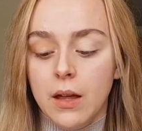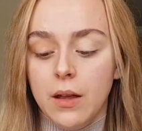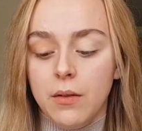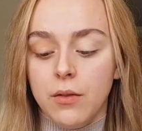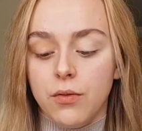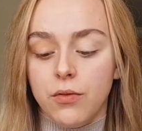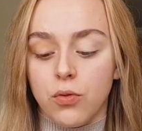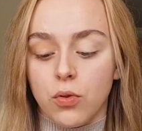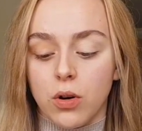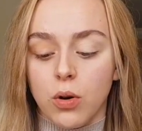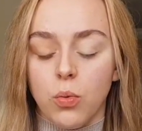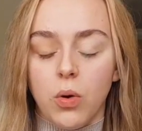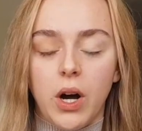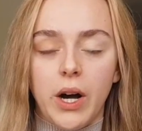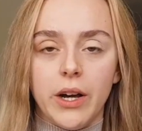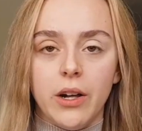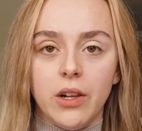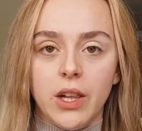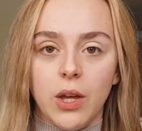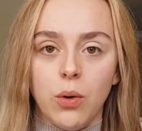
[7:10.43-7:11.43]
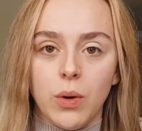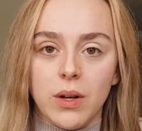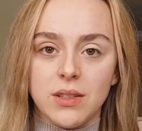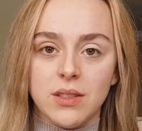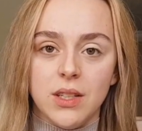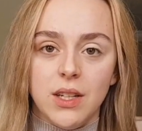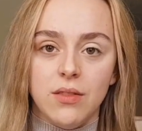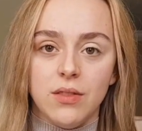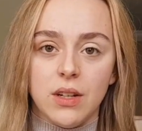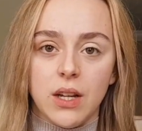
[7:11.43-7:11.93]
for a while he
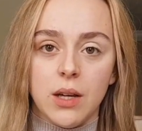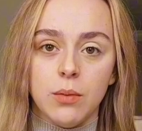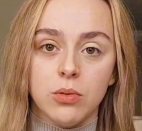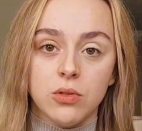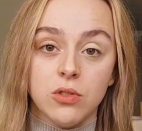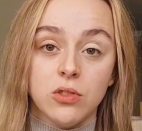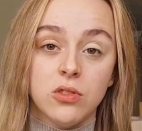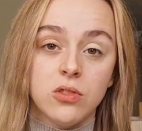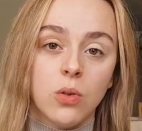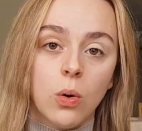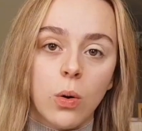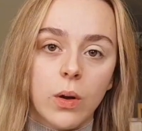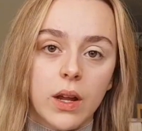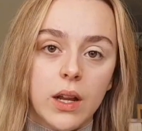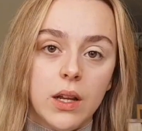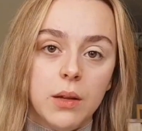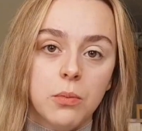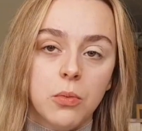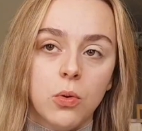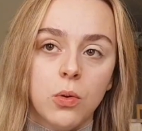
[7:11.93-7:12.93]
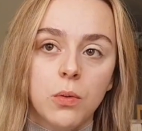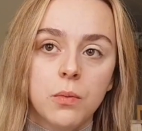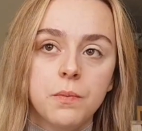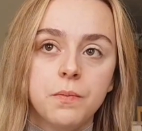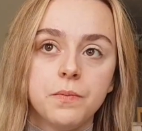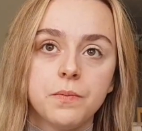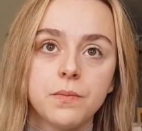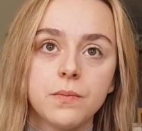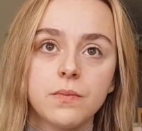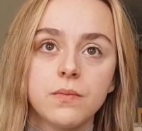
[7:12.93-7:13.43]
wasn't even able to talk anymore.
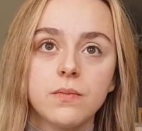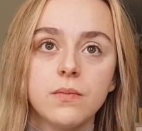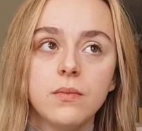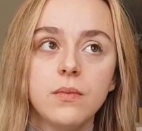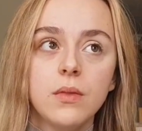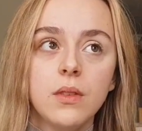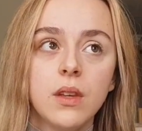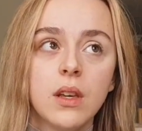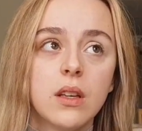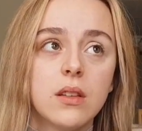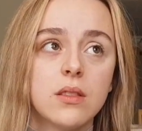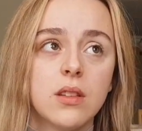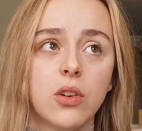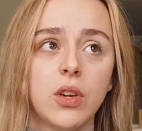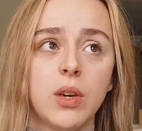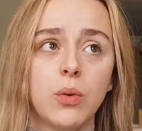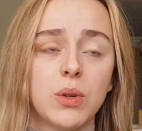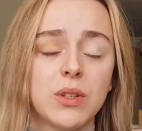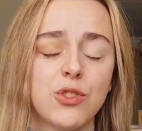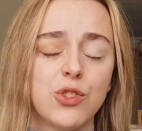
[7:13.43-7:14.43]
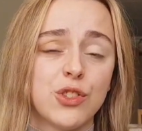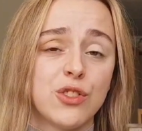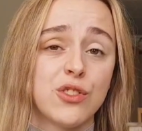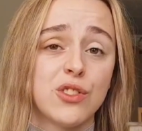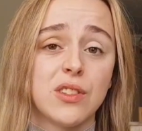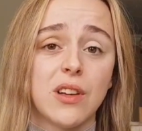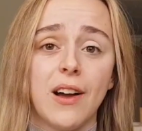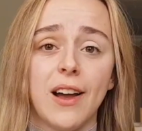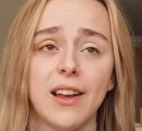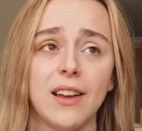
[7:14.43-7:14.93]
So he was
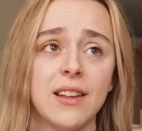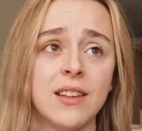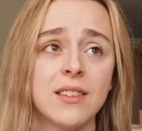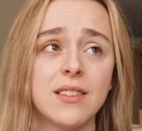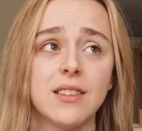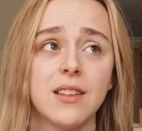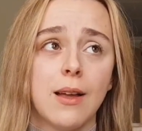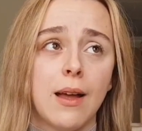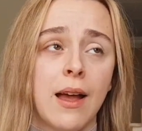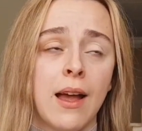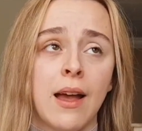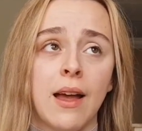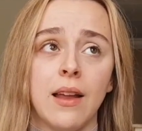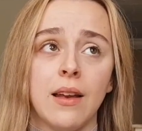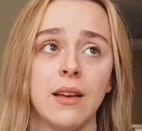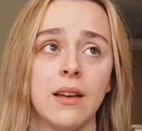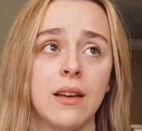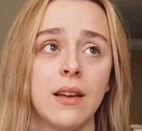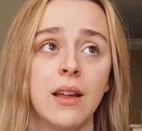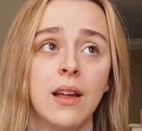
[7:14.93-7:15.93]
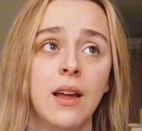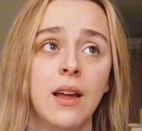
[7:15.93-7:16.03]
just silent, and